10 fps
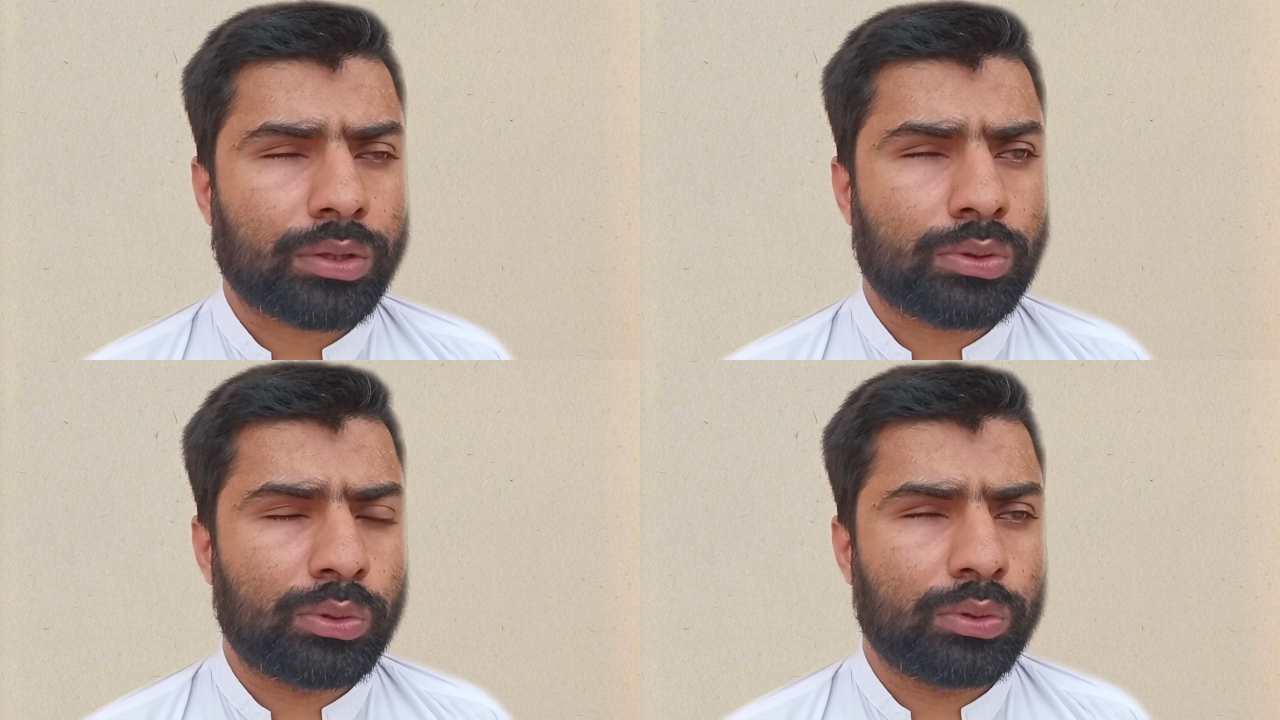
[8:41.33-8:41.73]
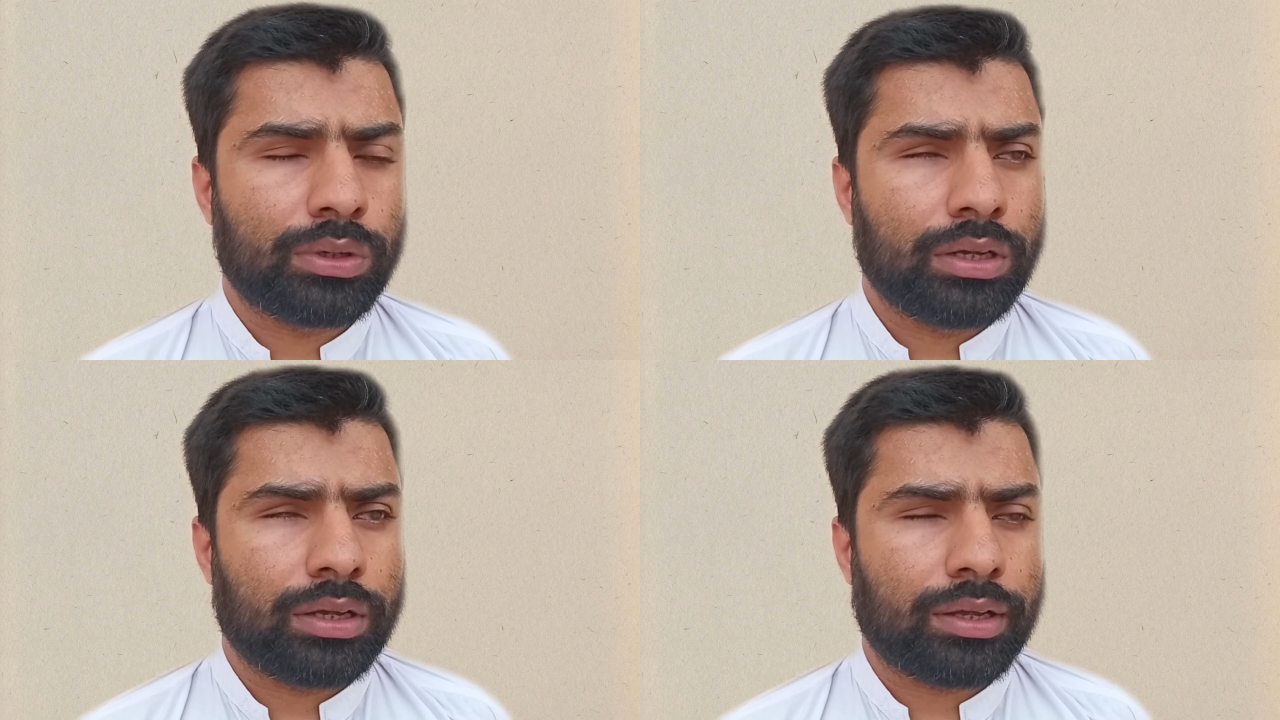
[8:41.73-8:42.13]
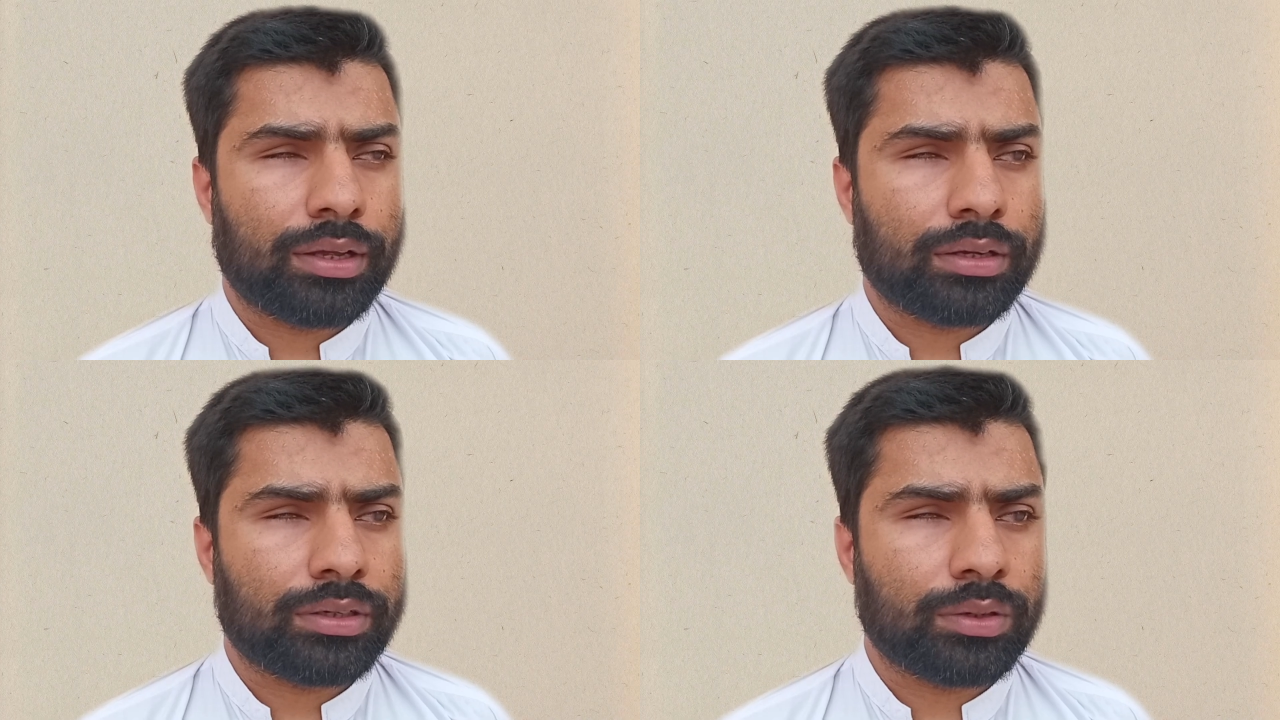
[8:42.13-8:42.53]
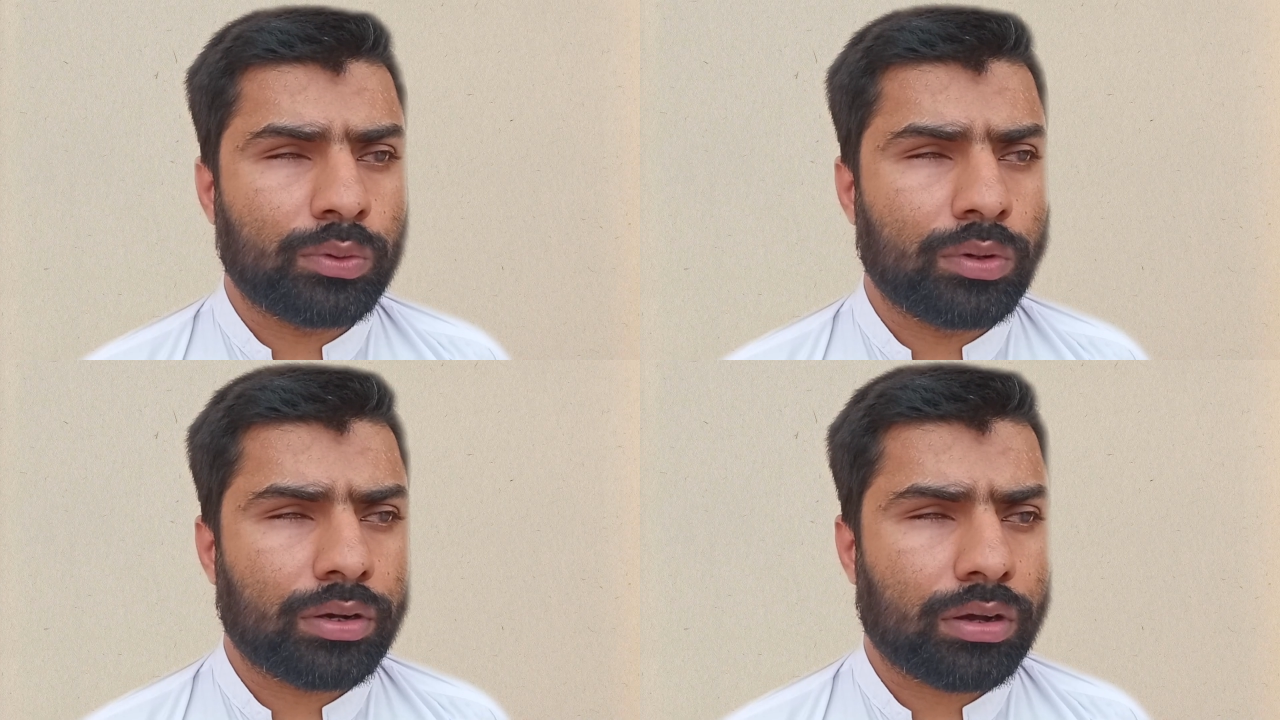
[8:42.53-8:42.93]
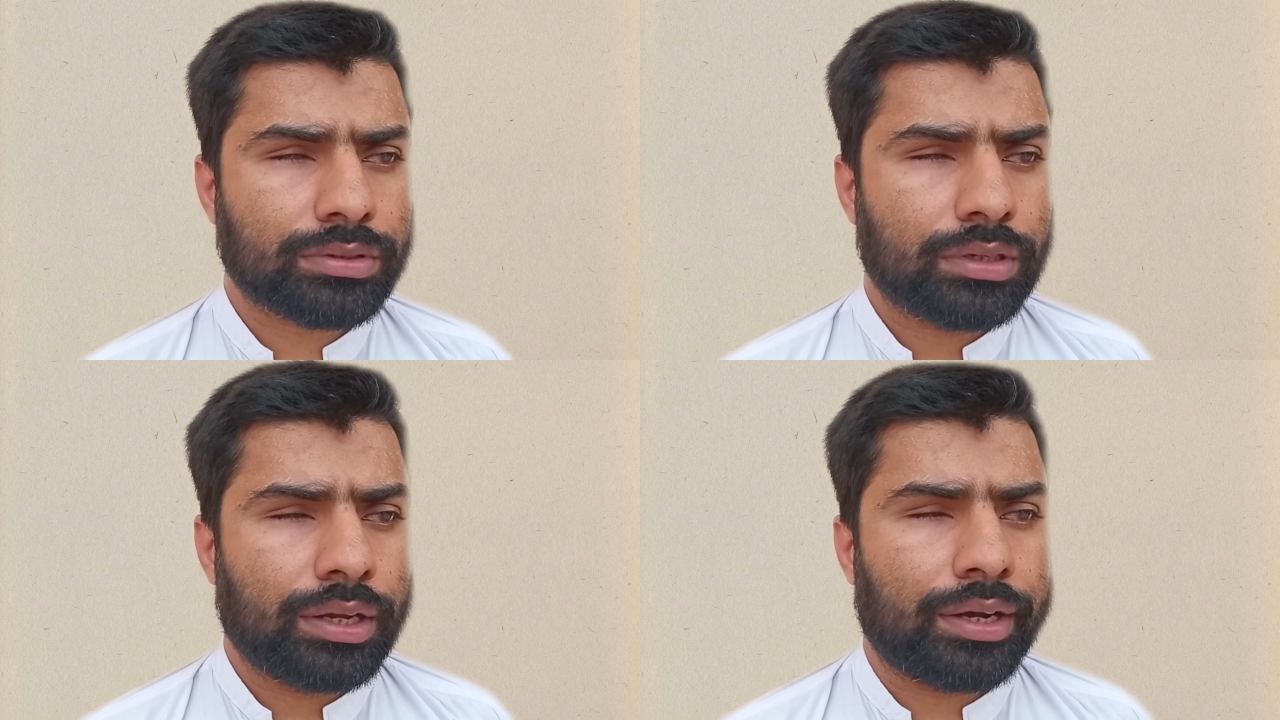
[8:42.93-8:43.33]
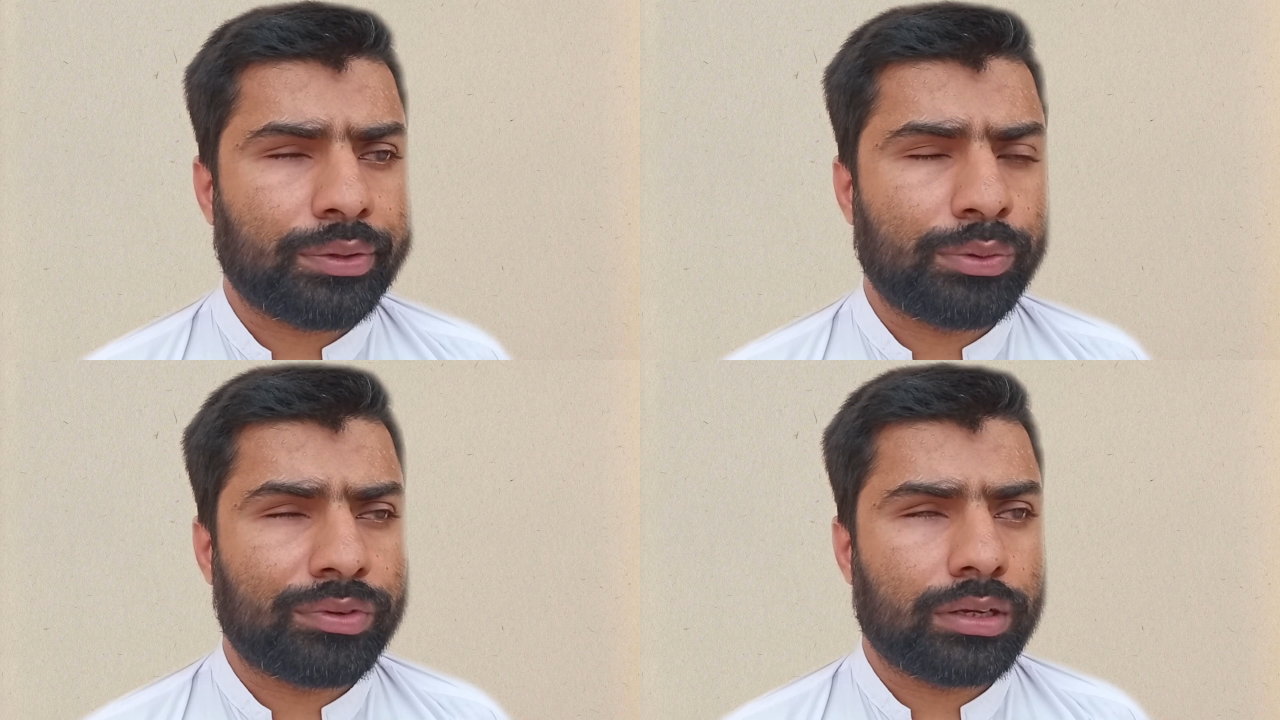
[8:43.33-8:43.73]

through Google Docs, and